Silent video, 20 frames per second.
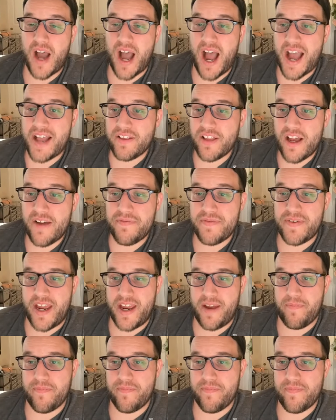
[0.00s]
I love
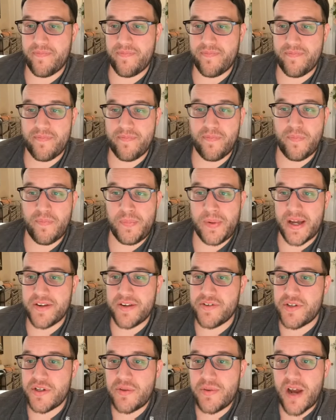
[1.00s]
Dame,
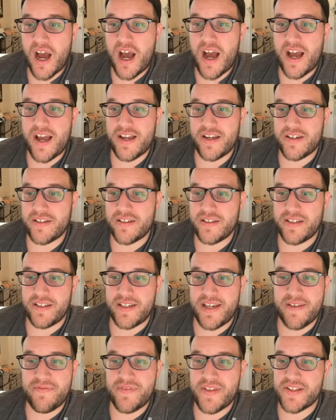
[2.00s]
but do not
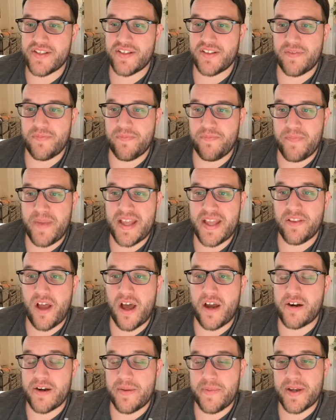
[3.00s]
give this mid
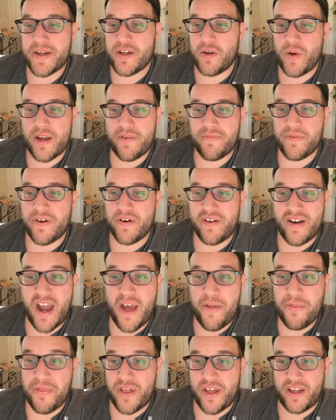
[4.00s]
lottery pick away for
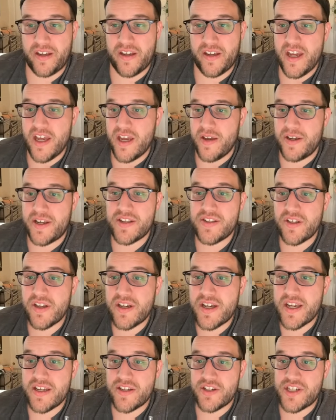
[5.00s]
nothing. Because
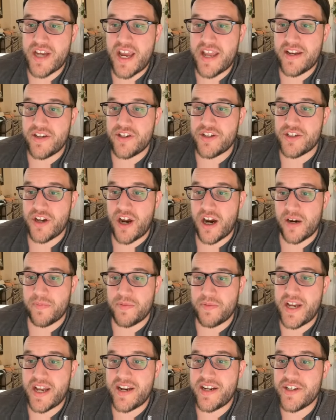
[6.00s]
look at Shaden
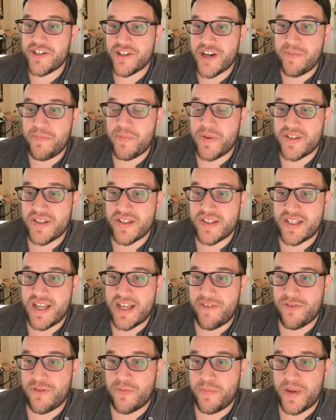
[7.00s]
Sharp. Shaden Sharp was the
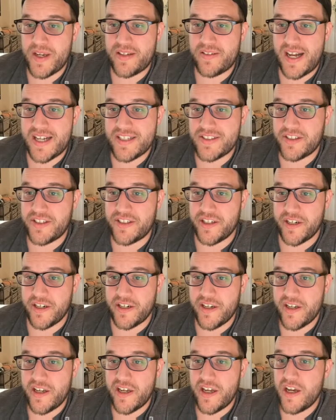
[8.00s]
7th pick last
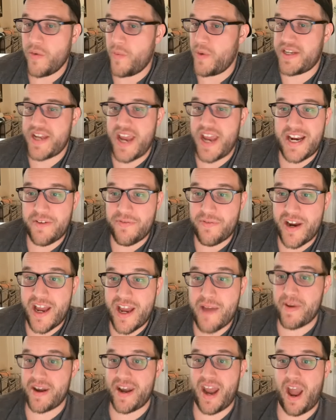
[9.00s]
year. We tanked for
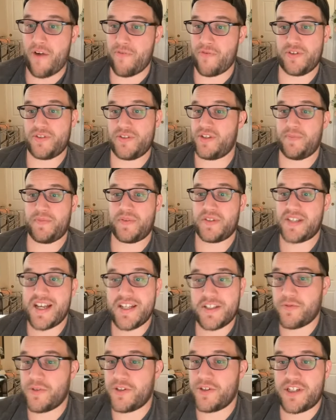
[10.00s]
him, and now everyone's
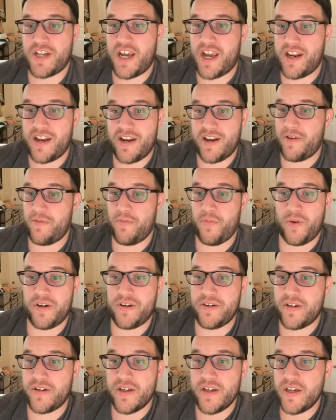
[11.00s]
obsessed with Shaden and
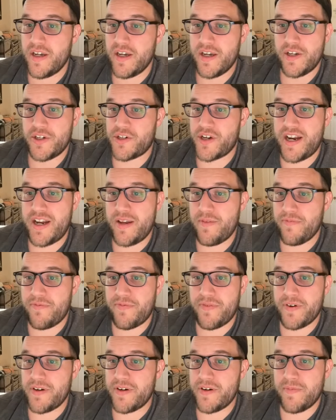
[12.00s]
wouldn't trade him
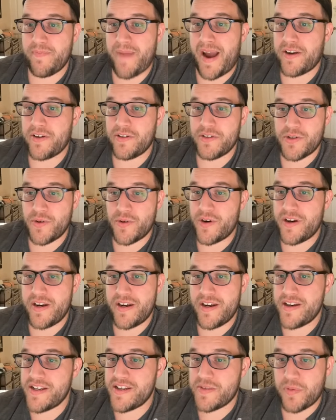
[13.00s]
for Michael
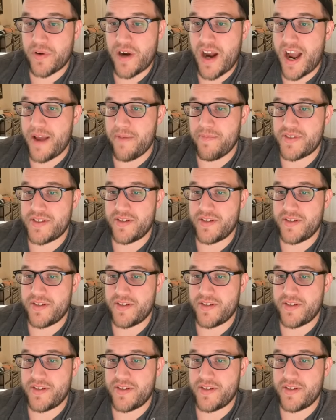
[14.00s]
Jordan in his prime.